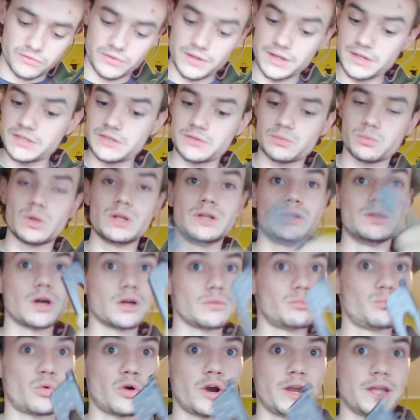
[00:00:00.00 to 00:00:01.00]
This will
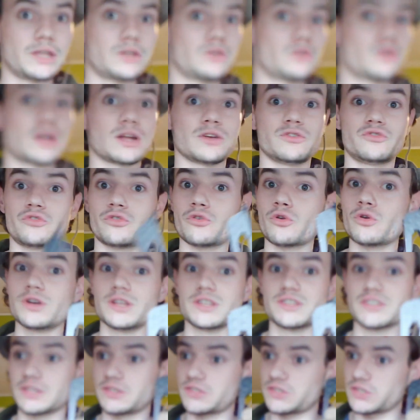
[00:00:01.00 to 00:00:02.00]
not break. You can throw
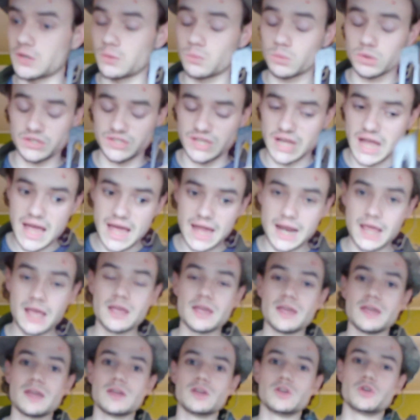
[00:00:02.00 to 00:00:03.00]
this at someone's head,
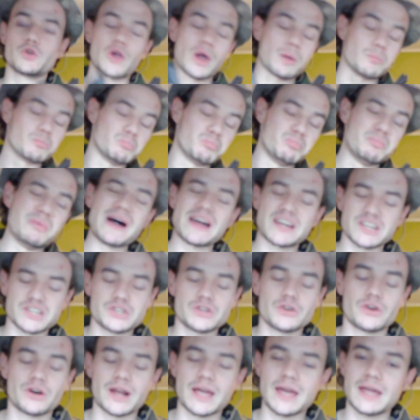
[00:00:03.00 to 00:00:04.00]
you can bash
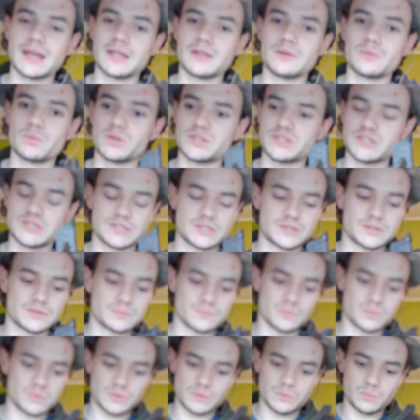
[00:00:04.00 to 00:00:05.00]
your head in
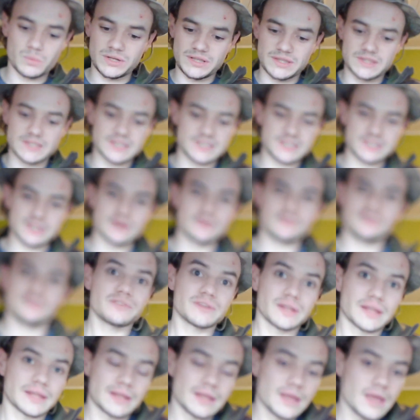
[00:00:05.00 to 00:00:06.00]
with this stuff,
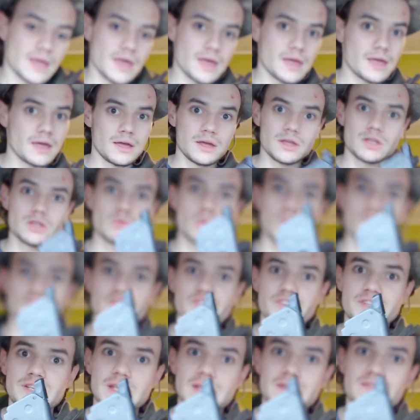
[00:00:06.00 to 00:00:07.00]
you won't
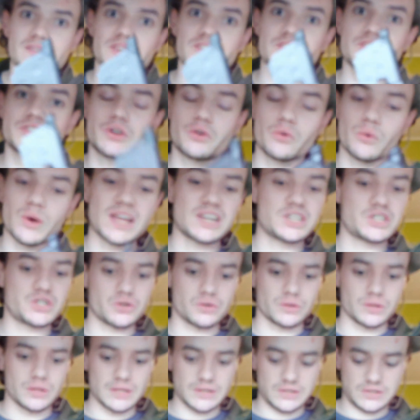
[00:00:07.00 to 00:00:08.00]
see even a scratch
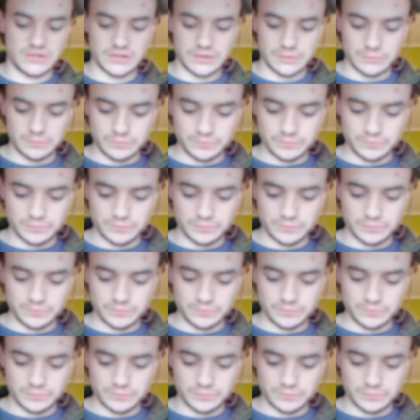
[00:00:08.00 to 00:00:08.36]
on this.